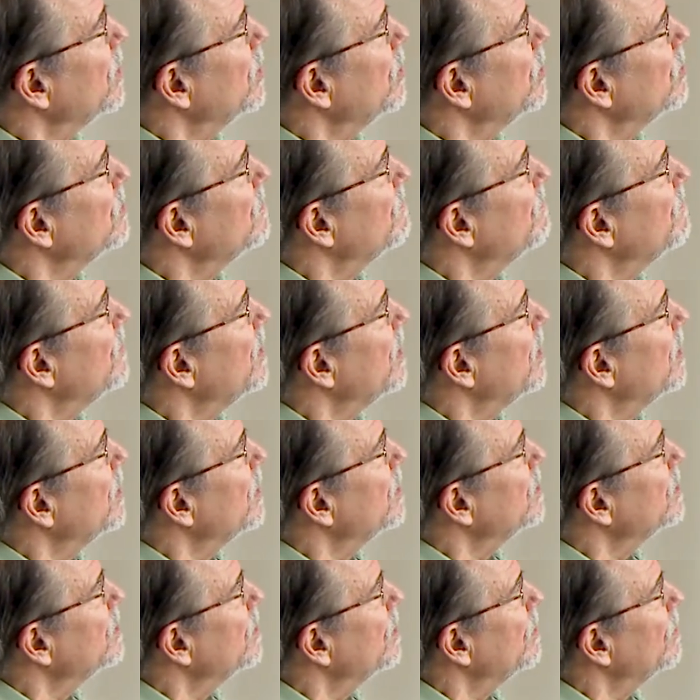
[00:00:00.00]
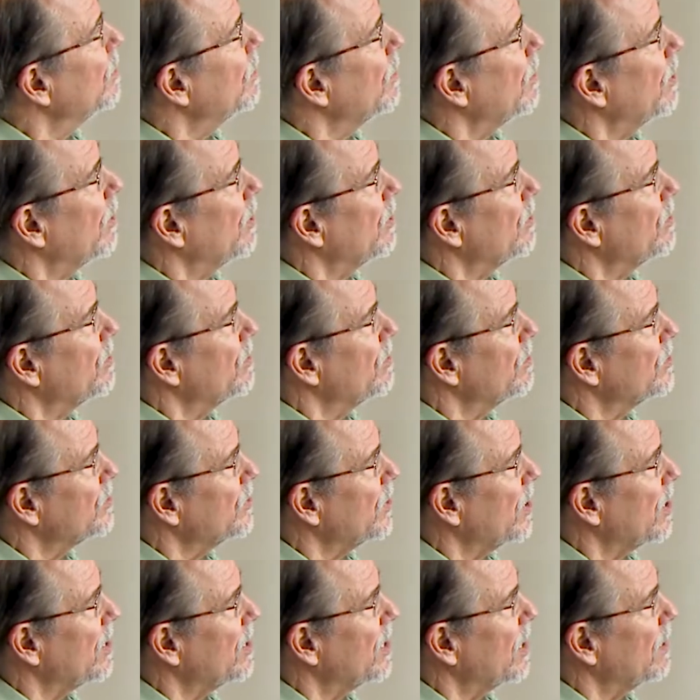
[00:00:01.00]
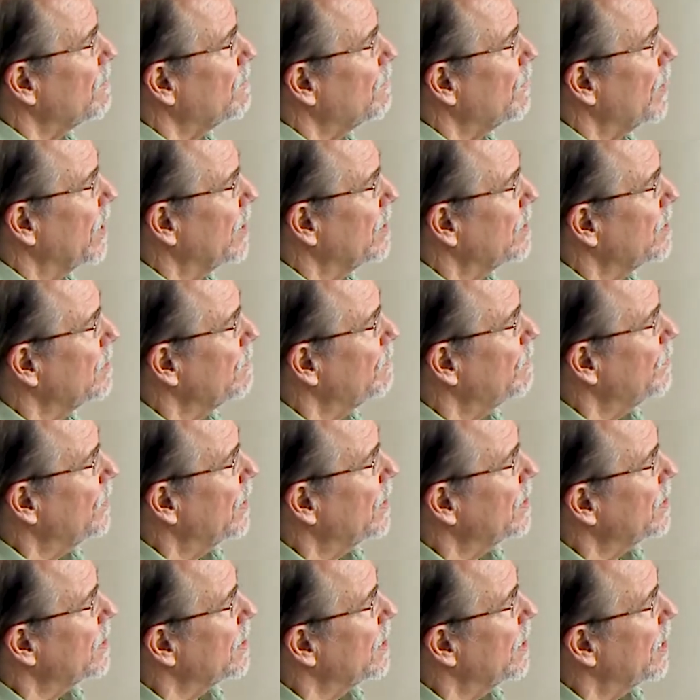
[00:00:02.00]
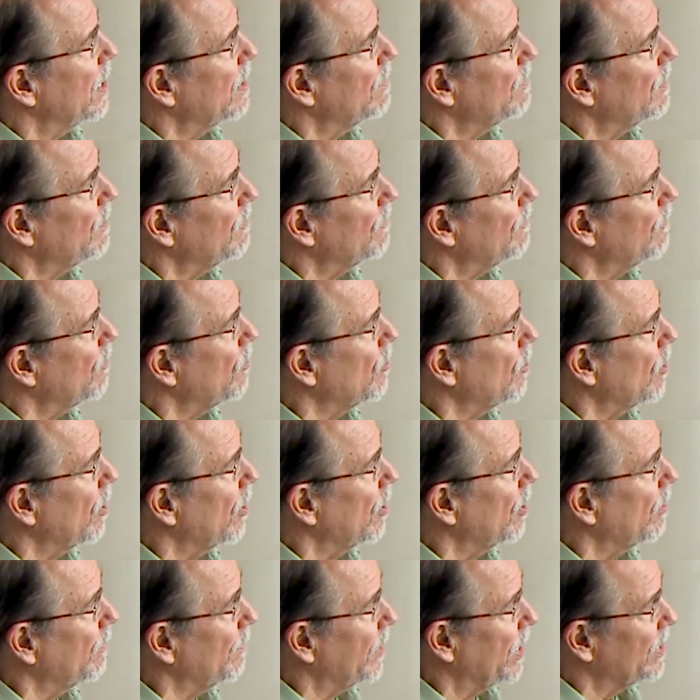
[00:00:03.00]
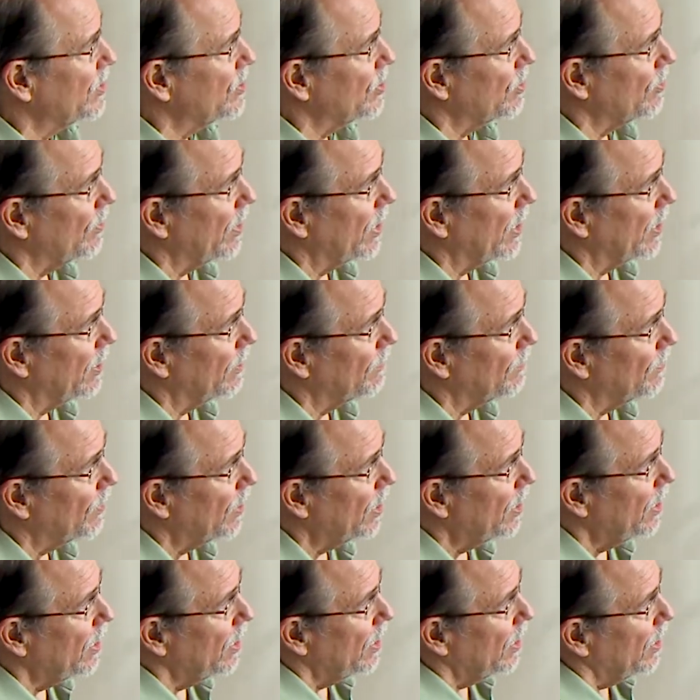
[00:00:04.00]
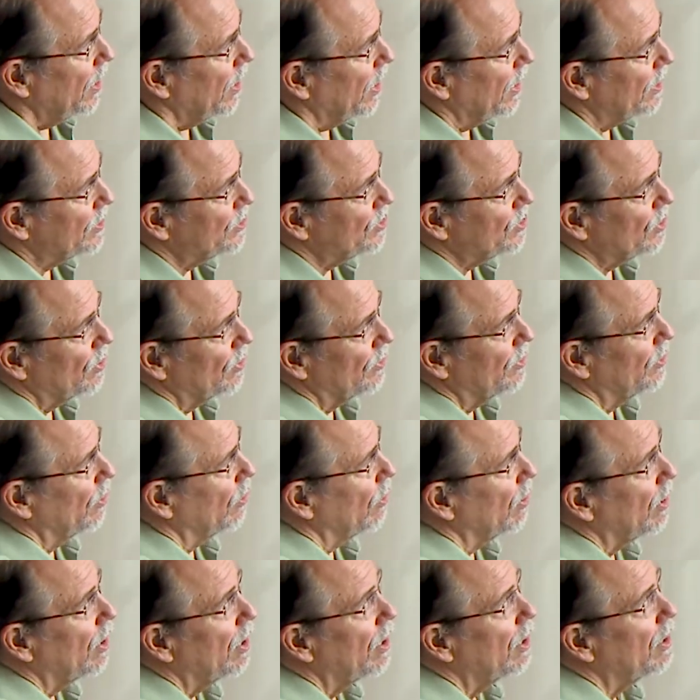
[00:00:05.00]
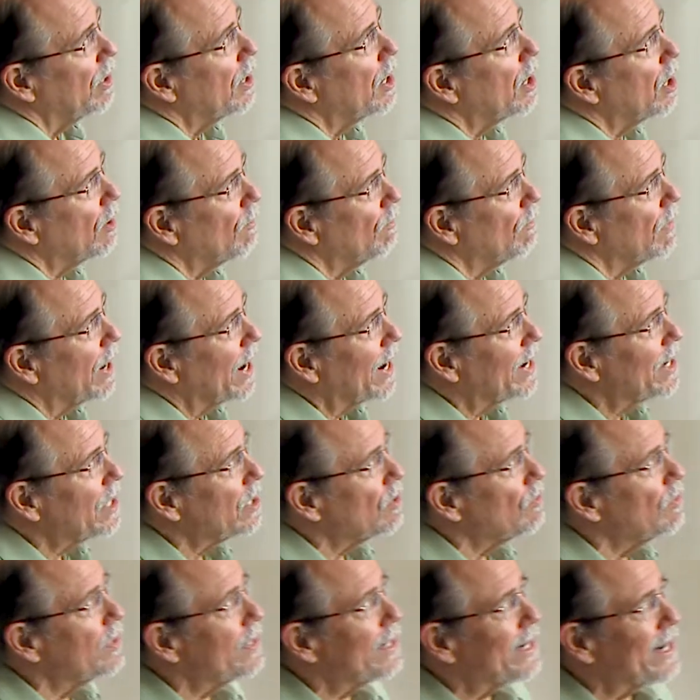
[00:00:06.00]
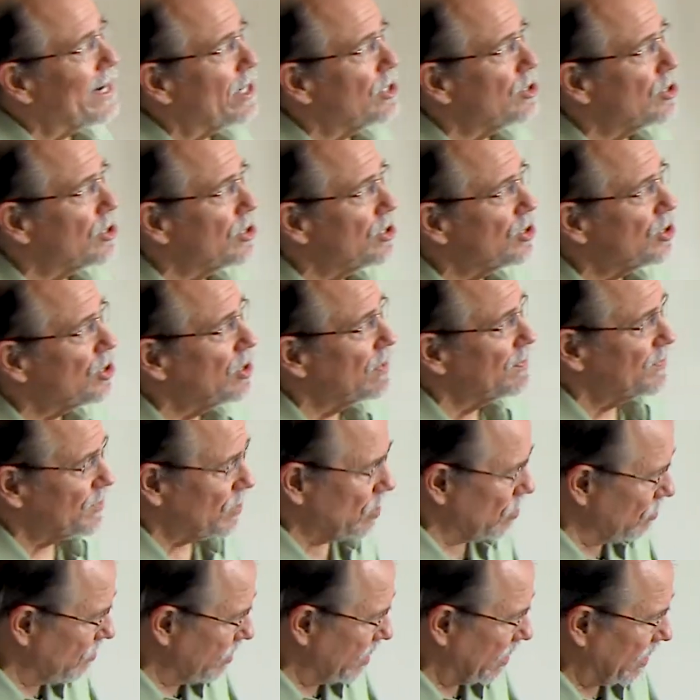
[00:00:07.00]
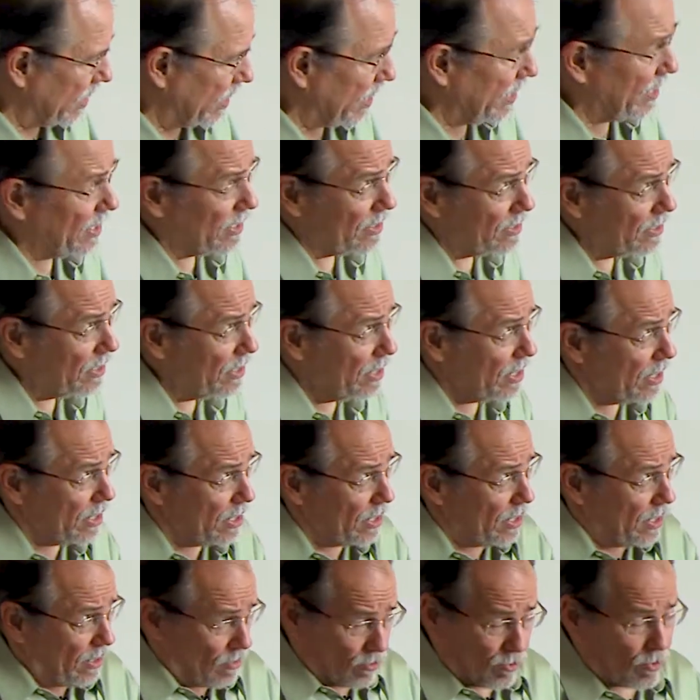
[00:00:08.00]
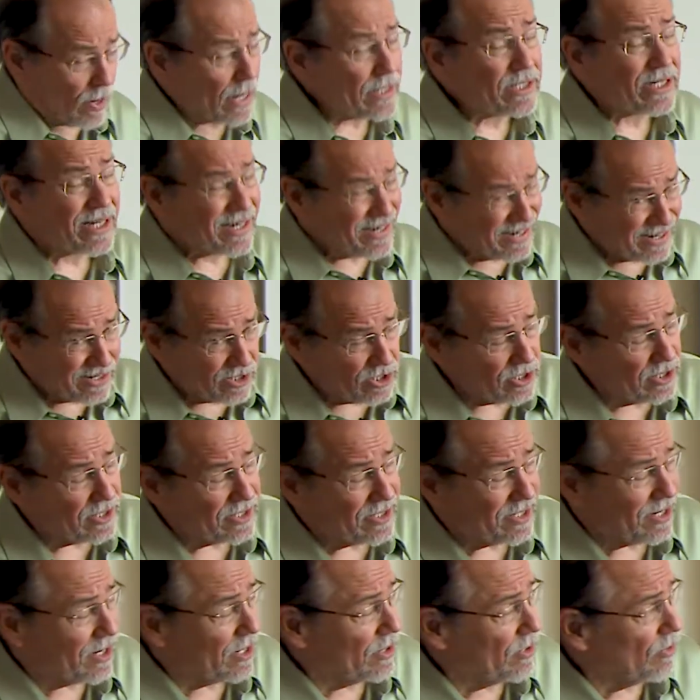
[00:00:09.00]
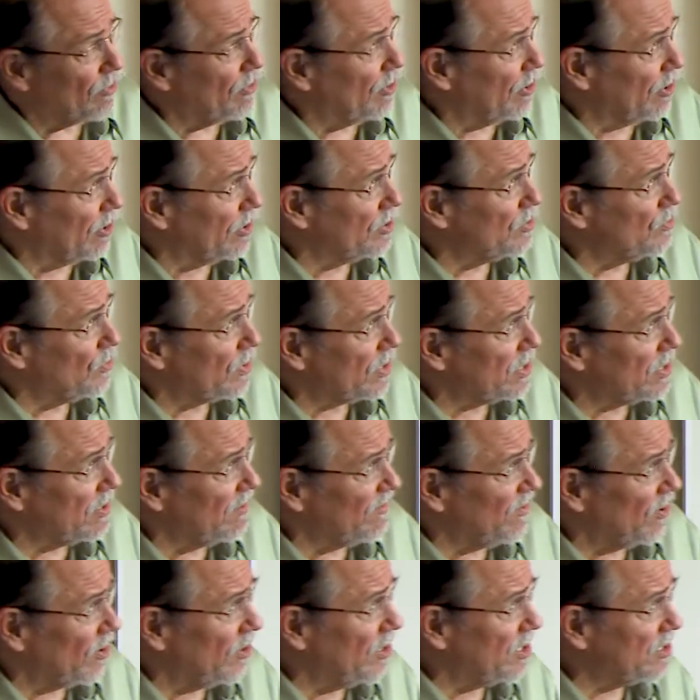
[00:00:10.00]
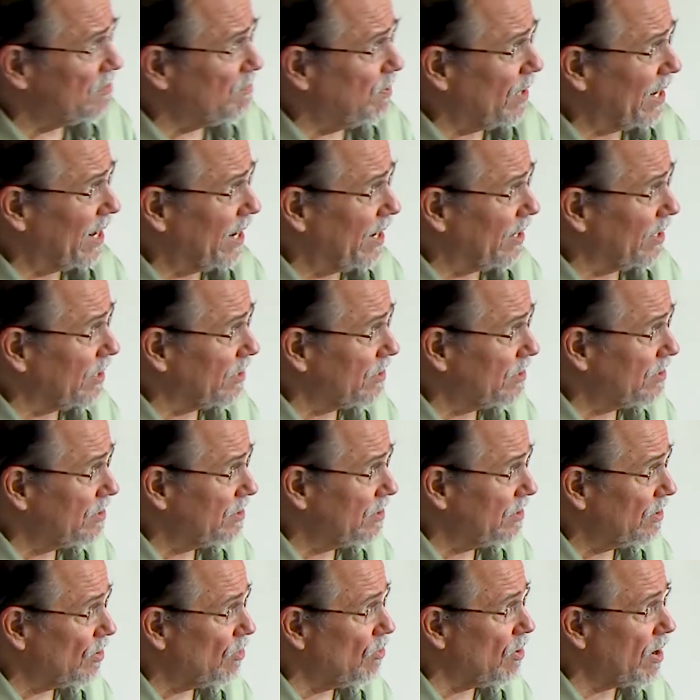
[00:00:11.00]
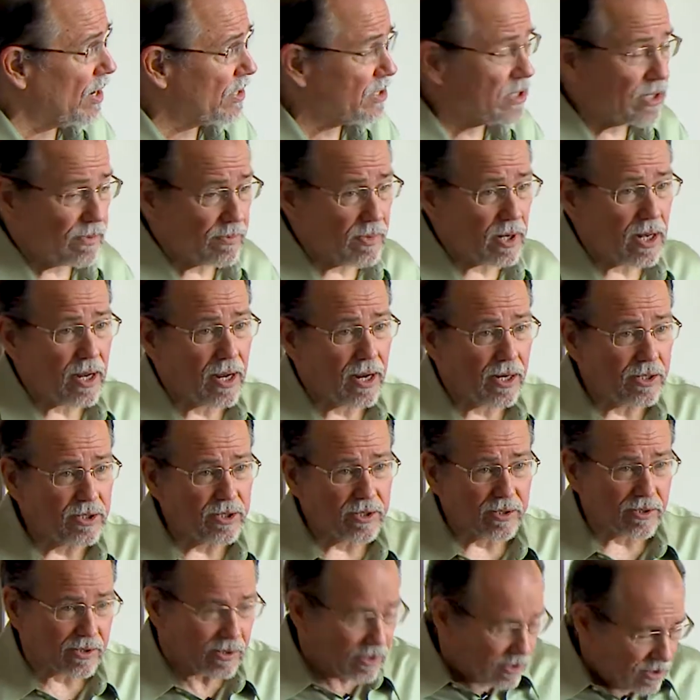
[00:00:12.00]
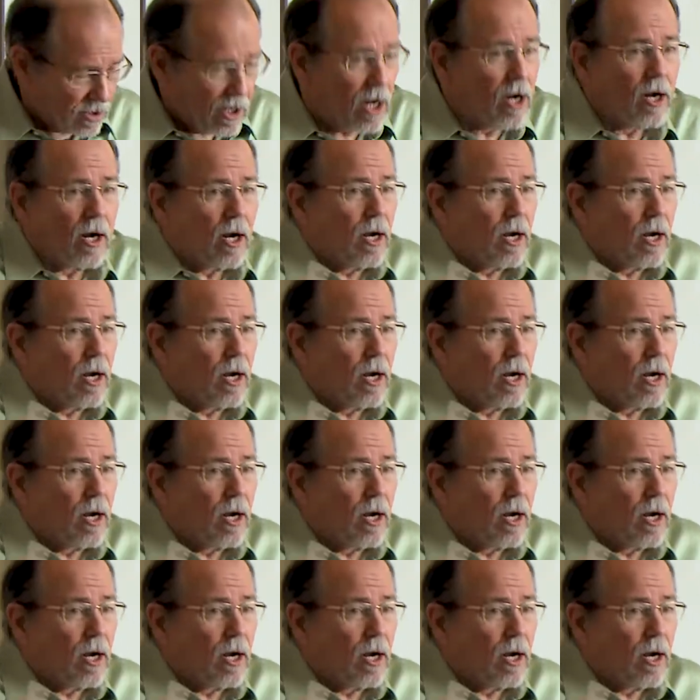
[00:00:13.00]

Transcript: Here's Venus and Earth. You saw that pentagon before, or pentagram. And so they're all harmonic relationships going on, resonances, in other words, with the various planets. Quantum consciousness.